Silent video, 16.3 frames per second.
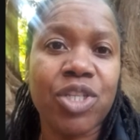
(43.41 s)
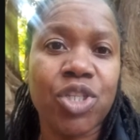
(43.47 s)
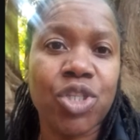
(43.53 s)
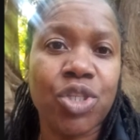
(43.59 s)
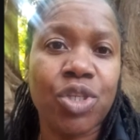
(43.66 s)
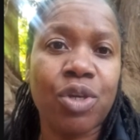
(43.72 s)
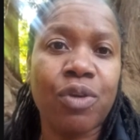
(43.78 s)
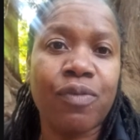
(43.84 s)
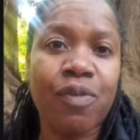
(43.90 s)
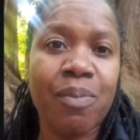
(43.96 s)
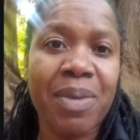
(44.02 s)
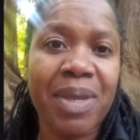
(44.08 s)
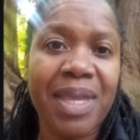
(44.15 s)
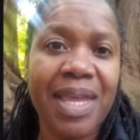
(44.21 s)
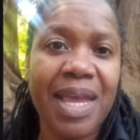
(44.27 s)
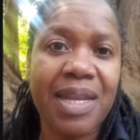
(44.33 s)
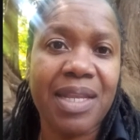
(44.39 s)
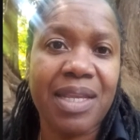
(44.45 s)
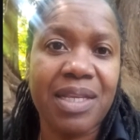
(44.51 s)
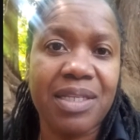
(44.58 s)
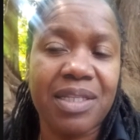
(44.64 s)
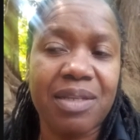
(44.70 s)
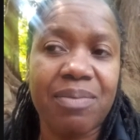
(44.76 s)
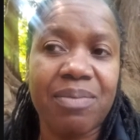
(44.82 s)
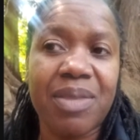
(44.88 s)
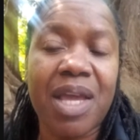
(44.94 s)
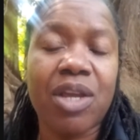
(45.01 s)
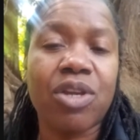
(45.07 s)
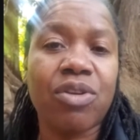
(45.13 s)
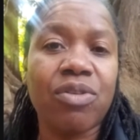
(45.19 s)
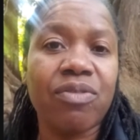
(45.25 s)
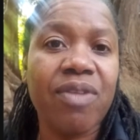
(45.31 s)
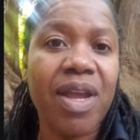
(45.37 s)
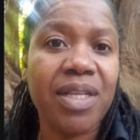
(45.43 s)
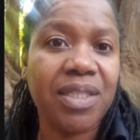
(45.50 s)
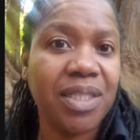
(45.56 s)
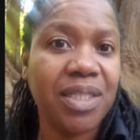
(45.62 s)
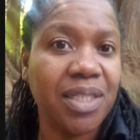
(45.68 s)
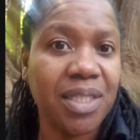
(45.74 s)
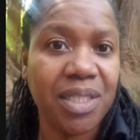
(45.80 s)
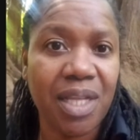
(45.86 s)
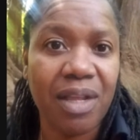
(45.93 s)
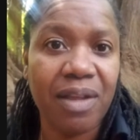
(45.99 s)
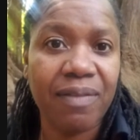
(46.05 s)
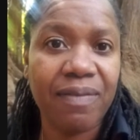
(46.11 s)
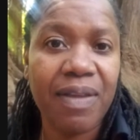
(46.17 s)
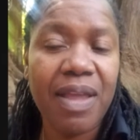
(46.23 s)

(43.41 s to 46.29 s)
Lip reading: servo mechanism that corrects itself,